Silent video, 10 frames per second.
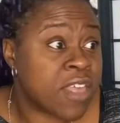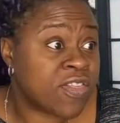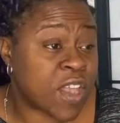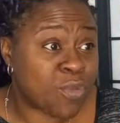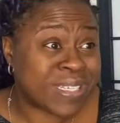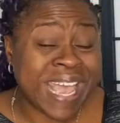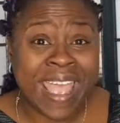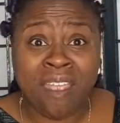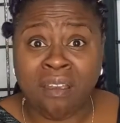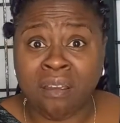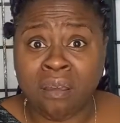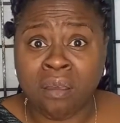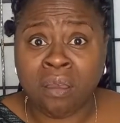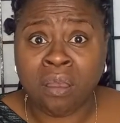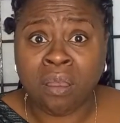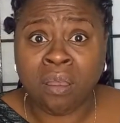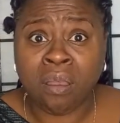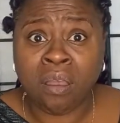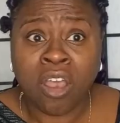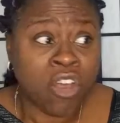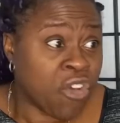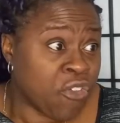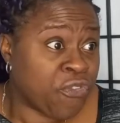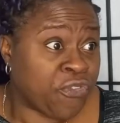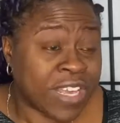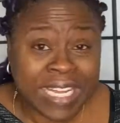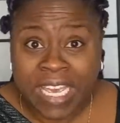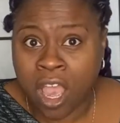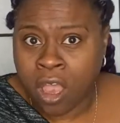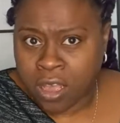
There was Hare, feeling